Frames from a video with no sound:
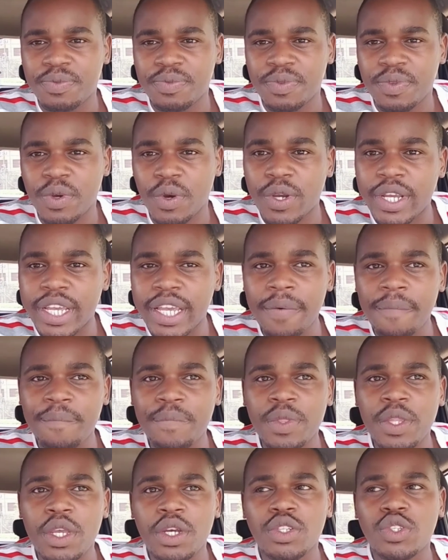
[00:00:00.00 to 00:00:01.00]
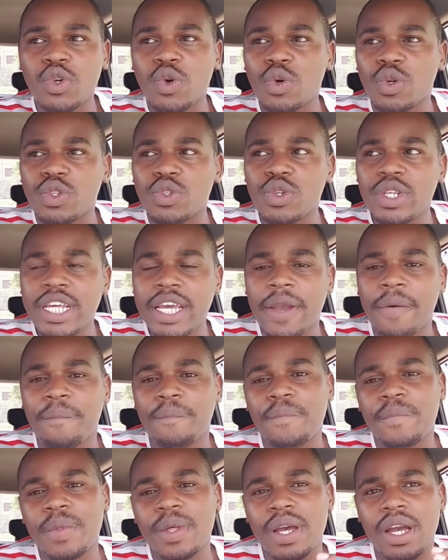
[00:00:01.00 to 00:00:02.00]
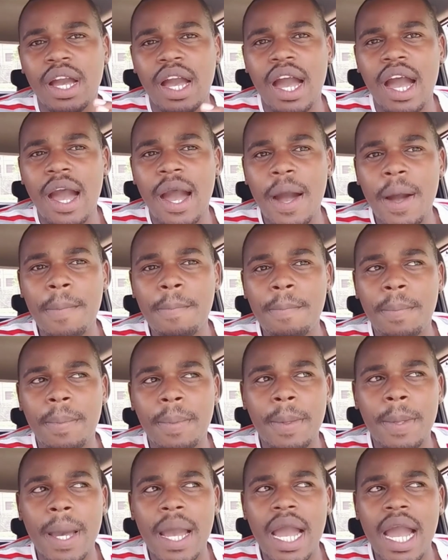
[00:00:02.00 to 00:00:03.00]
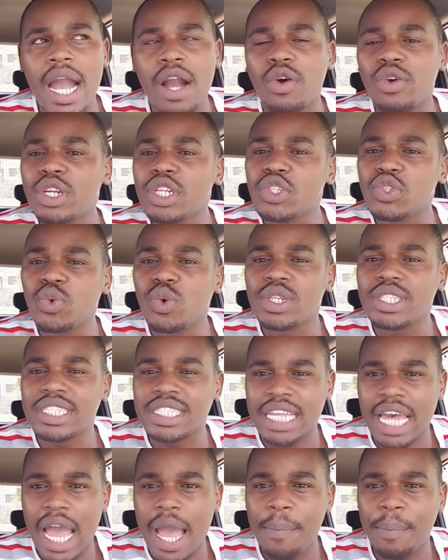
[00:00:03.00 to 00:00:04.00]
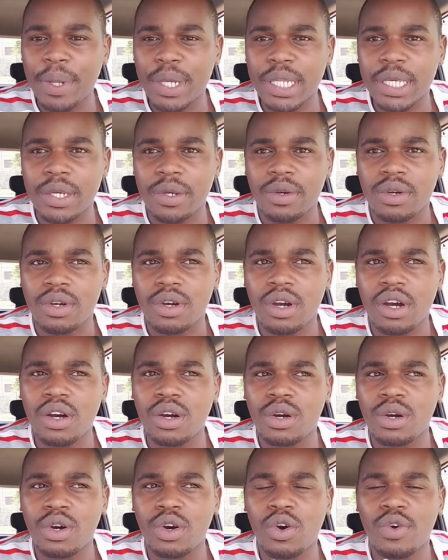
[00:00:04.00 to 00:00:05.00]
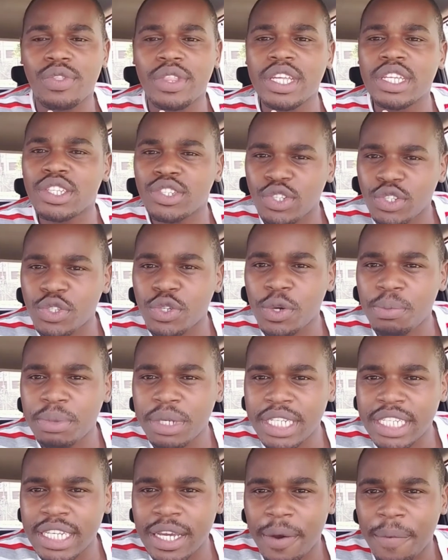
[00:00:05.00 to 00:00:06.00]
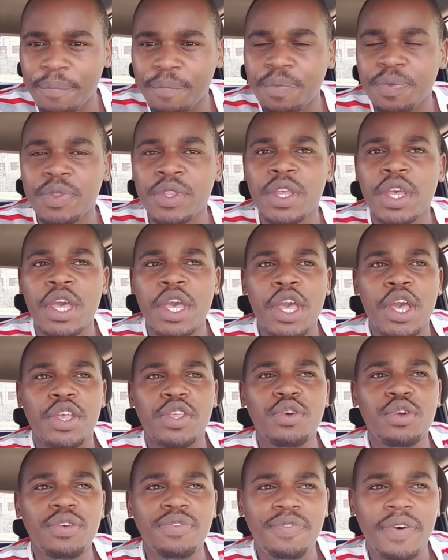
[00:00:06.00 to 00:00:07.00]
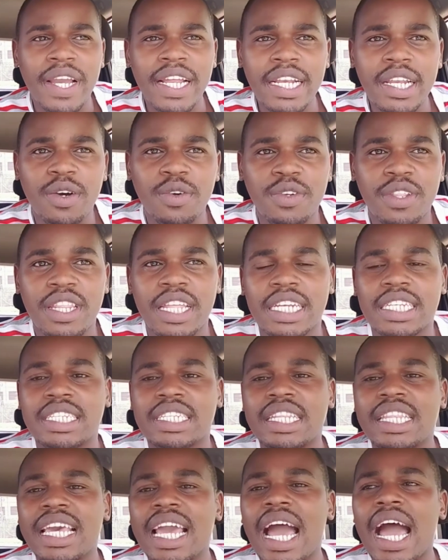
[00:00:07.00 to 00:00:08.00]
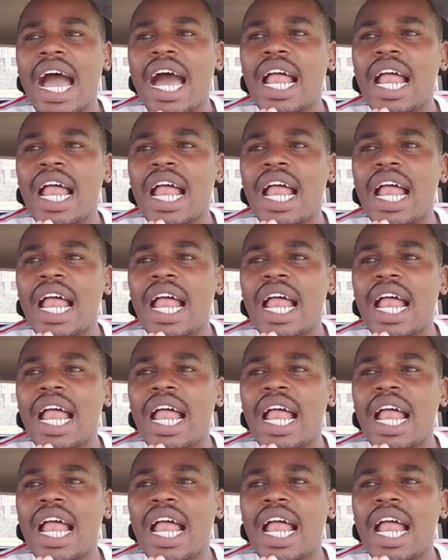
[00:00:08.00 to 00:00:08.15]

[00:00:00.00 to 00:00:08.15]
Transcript: okay so today um, according to what is happening uh, on the social media, you'll find out that there are a